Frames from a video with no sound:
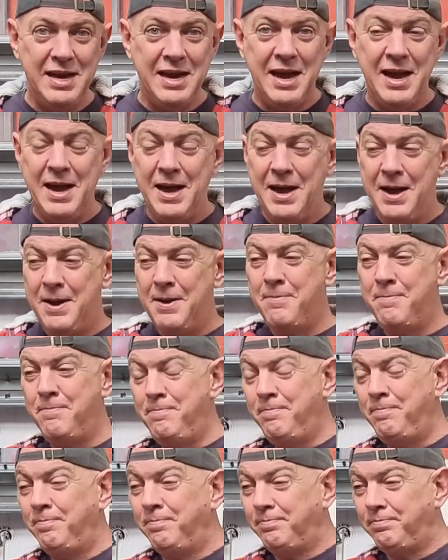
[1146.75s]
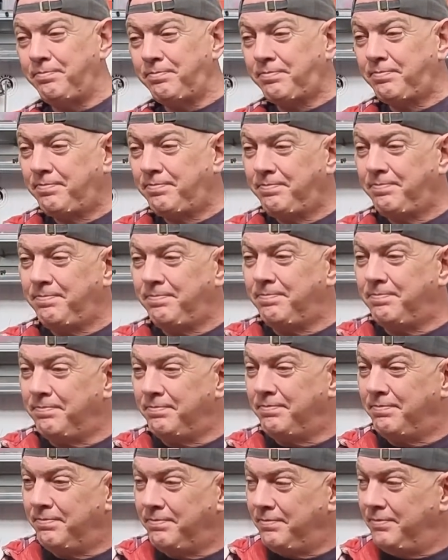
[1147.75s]
I
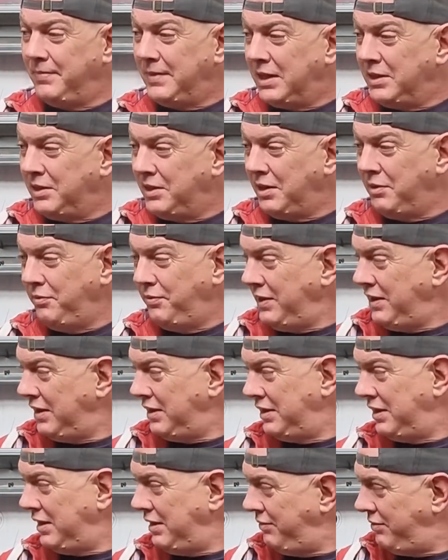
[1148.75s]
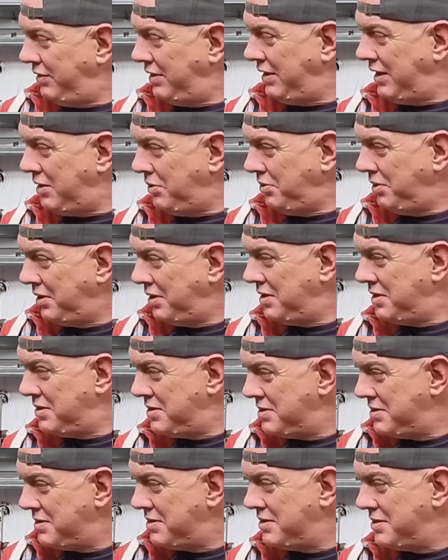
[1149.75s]
don't think there's anything else.
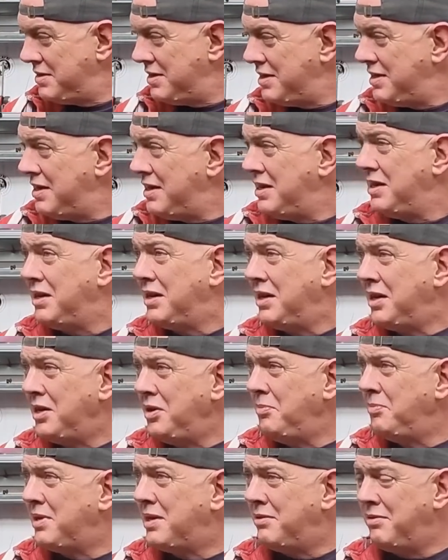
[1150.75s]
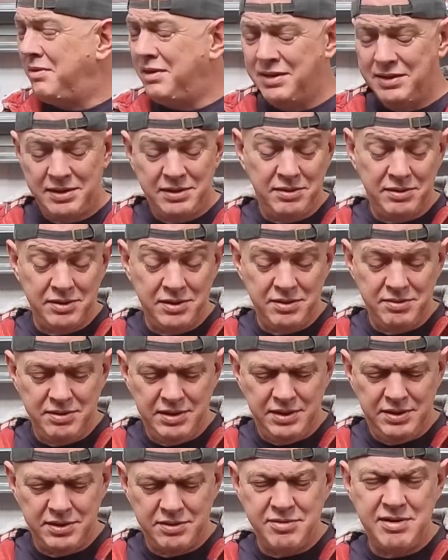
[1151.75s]
I hope there ain't, because I do
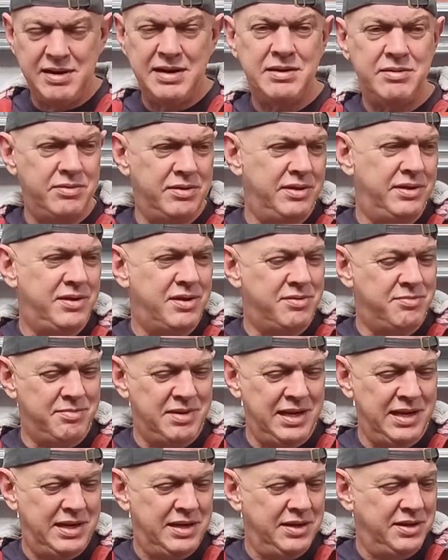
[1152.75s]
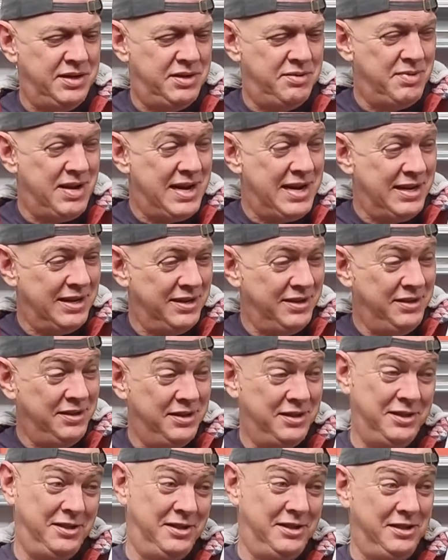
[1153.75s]
need to crack on and start making some hangers
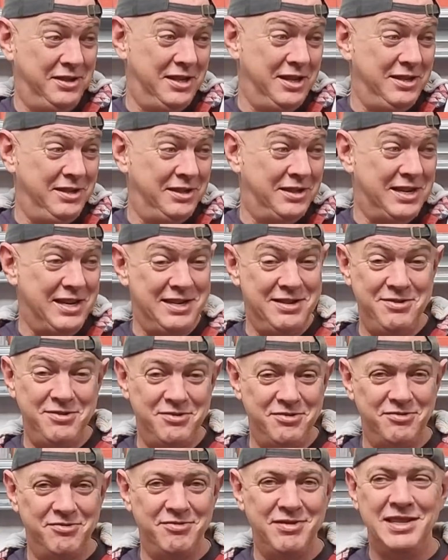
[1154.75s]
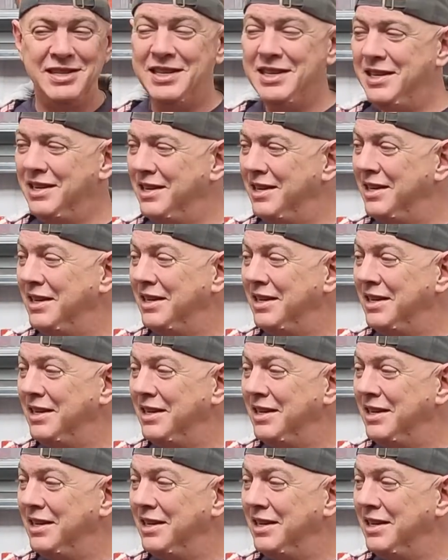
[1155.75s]
because the day's getting on already.